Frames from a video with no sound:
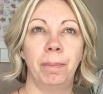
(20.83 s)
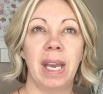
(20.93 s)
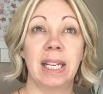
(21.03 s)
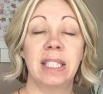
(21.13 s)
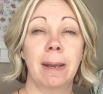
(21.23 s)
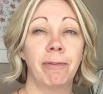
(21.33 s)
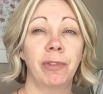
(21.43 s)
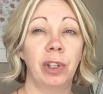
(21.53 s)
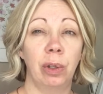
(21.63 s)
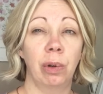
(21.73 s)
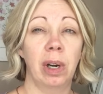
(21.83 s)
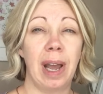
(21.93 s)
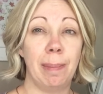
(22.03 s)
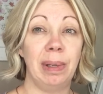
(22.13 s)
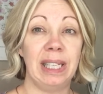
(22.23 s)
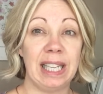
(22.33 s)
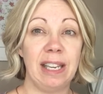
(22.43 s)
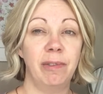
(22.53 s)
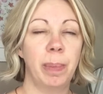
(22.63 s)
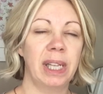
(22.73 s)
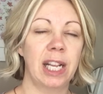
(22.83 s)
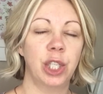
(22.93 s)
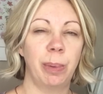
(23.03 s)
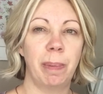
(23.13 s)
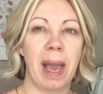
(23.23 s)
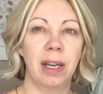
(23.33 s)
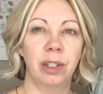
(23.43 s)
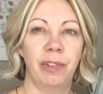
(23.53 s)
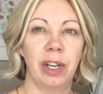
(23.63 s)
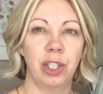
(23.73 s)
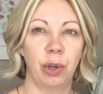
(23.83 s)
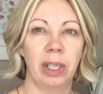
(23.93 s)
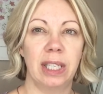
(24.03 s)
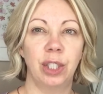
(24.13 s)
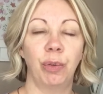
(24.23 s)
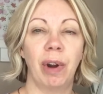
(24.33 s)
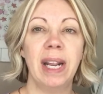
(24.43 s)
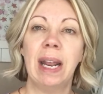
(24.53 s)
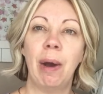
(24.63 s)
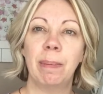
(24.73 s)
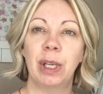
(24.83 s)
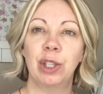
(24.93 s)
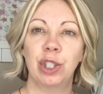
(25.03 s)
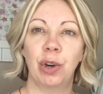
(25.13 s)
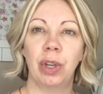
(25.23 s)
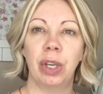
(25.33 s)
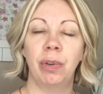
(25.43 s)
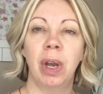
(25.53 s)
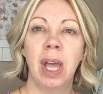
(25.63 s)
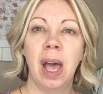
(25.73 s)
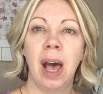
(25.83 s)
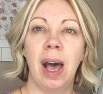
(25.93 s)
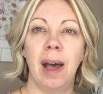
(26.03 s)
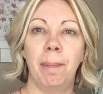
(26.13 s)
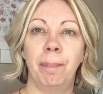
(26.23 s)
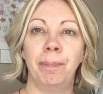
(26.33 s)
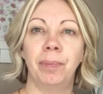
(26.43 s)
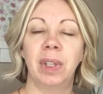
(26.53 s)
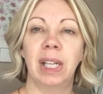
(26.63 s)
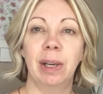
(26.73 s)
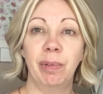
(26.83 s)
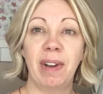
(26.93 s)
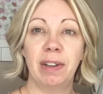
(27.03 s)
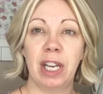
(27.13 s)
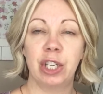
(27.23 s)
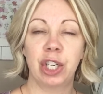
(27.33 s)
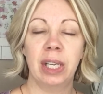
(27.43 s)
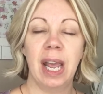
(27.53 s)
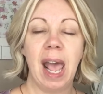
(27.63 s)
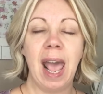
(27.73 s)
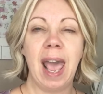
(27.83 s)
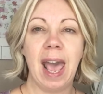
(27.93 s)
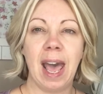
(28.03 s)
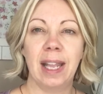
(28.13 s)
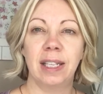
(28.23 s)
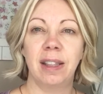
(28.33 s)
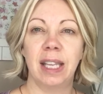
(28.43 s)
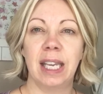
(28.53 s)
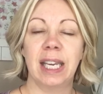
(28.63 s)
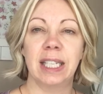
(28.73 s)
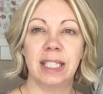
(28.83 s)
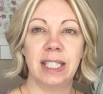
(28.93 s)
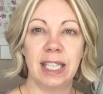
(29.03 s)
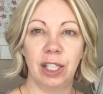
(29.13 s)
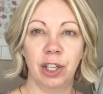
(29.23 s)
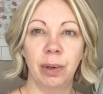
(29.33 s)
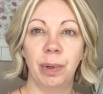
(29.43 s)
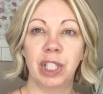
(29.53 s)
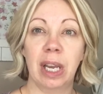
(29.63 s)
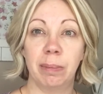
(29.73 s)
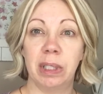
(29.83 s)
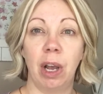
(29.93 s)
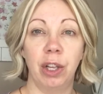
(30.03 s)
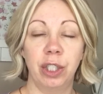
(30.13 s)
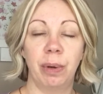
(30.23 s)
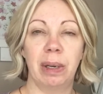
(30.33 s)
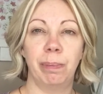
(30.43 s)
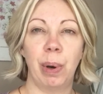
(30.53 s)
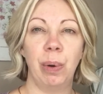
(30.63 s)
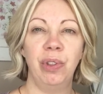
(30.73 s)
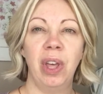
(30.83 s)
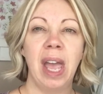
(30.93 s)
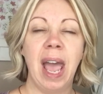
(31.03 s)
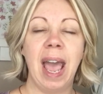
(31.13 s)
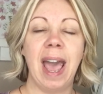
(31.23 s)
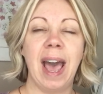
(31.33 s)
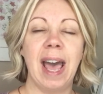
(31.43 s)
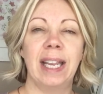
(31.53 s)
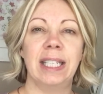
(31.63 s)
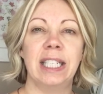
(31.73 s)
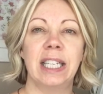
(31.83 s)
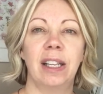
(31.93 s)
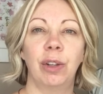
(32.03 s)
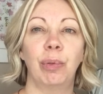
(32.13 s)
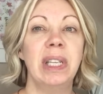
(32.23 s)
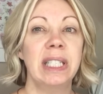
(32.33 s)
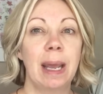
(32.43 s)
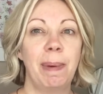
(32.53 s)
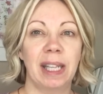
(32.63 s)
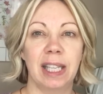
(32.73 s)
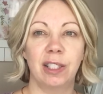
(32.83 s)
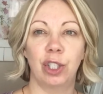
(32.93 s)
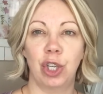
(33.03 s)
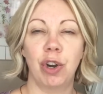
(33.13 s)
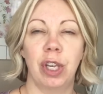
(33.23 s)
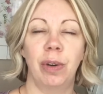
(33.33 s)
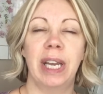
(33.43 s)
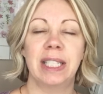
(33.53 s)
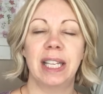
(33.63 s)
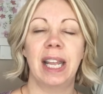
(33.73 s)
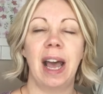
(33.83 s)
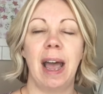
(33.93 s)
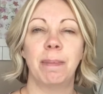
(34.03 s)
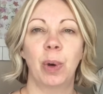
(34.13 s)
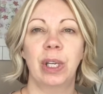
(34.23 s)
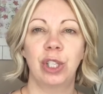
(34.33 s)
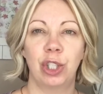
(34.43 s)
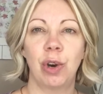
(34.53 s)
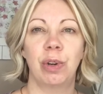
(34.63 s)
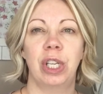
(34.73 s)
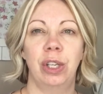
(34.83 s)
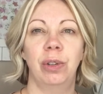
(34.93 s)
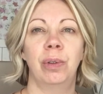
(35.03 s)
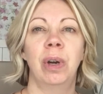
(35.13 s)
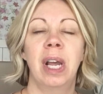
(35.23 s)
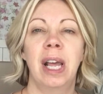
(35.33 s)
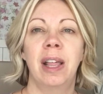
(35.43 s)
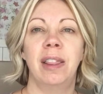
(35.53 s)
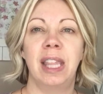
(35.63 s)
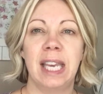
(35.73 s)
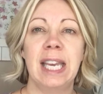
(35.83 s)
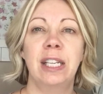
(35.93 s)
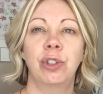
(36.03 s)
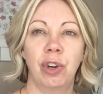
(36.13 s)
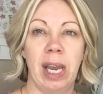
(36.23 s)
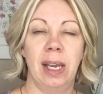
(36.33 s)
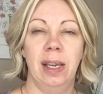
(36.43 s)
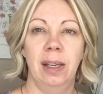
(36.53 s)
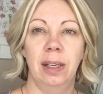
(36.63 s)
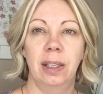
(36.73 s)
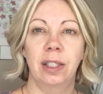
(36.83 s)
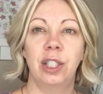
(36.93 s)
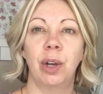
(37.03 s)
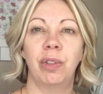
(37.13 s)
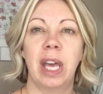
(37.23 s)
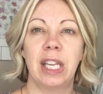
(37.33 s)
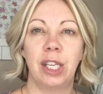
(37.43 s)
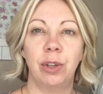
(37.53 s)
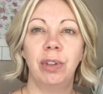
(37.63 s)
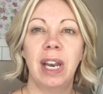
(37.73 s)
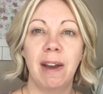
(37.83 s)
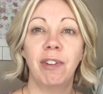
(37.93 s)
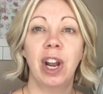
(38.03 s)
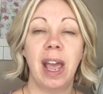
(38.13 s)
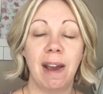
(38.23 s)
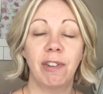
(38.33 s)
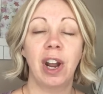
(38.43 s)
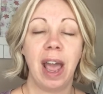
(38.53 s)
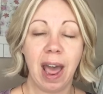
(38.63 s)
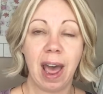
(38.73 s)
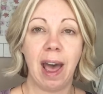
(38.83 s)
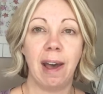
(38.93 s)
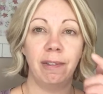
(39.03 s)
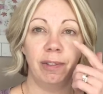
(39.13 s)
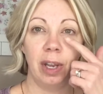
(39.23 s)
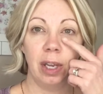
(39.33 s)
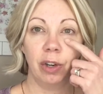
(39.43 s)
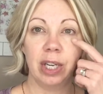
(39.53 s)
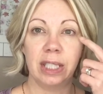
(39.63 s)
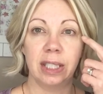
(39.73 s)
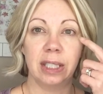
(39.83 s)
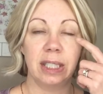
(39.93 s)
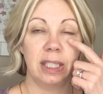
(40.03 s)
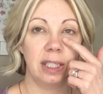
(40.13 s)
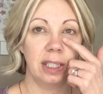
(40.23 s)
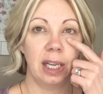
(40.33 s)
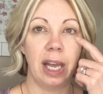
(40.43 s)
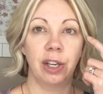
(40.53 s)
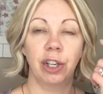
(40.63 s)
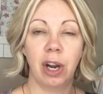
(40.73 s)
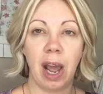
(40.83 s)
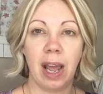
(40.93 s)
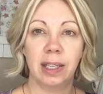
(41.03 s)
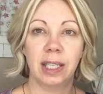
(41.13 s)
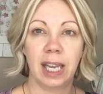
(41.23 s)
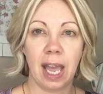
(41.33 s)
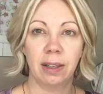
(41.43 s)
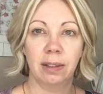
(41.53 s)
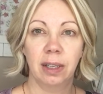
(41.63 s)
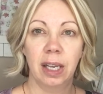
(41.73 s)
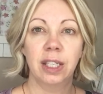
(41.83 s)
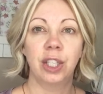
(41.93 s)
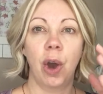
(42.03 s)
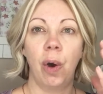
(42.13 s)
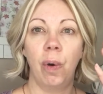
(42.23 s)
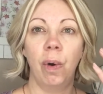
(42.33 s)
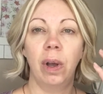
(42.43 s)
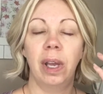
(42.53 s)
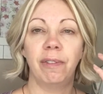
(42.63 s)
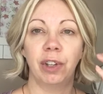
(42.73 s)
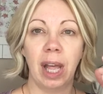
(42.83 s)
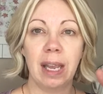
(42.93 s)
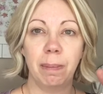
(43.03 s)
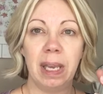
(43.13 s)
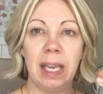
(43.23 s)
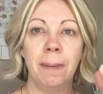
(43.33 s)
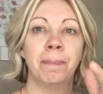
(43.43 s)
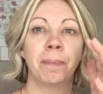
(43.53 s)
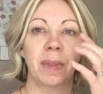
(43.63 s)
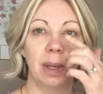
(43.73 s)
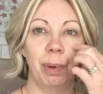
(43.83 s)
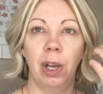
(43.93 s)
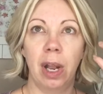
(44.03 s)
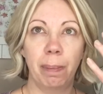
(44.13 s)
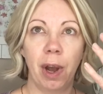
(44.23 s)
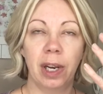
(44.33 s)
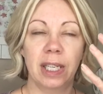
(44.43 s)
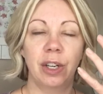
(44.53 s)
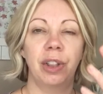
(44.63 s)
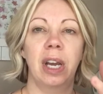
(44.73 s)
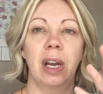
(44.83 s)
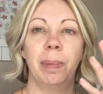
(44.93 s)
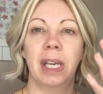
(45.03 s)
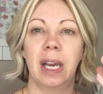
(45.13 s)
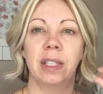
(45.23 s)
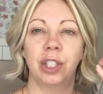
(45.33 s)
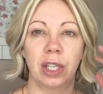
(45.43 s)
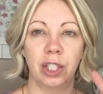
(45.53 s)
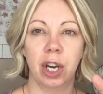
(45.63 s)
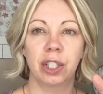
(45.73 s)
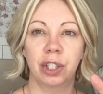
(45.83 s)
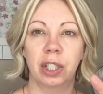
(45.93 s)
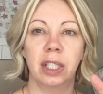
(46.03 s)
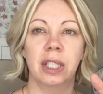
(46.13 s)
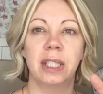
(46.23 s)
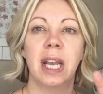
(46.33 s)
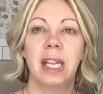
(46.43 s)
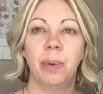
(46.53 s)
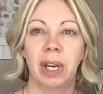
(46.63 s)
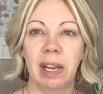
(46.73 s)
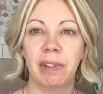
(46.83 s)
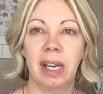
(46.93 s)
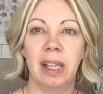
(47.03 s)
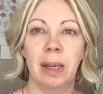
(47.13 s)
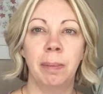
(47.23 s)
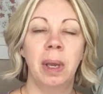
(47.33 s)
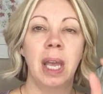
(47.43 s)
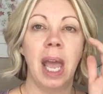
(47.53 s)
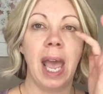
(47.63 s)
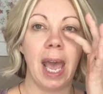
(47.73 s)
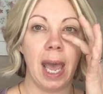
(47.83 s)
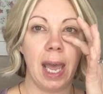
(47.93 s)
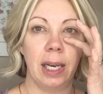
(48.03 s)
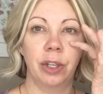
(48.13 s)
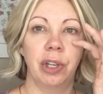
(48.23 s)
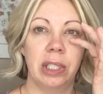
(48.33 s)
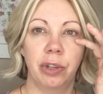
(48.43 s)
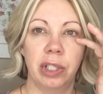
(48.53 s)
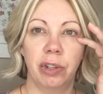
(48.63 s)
except for velour, I believe, but that should be back very shortly. So right now I'm going to show you the liquid foundation and the concealer, which comes also in both. And the reason I picked this to show you is that I'm going to show you the trick so that you never ever have creases under your eyes again. So if you're like me, you put a lot of product under there because you got dark circles, you want to get rid of them, and crease